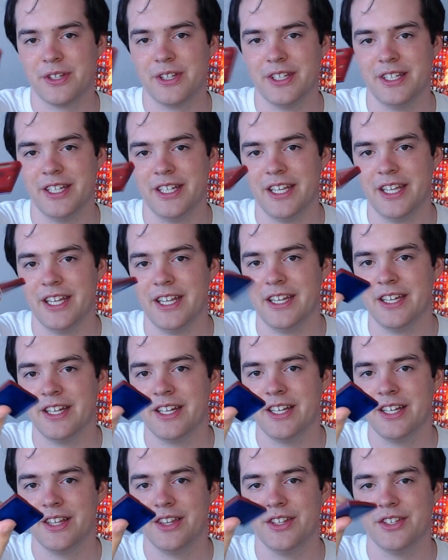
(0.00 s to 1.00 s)
need
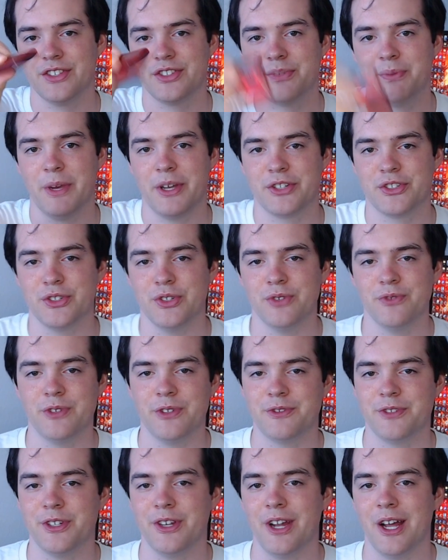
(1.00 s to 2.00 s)
this special
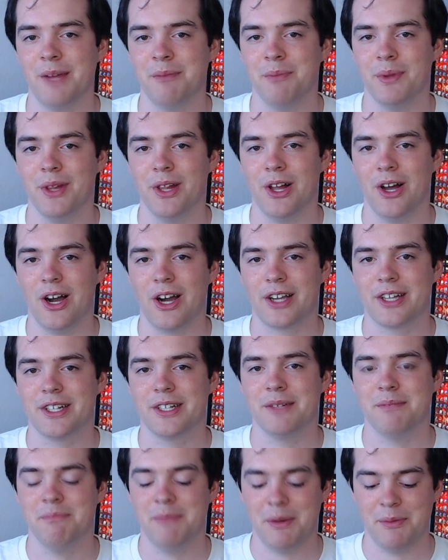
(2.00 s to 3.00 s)
59 block
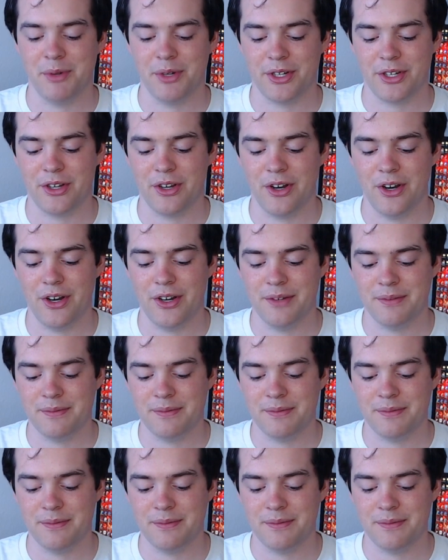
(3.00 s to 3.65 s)
memory card.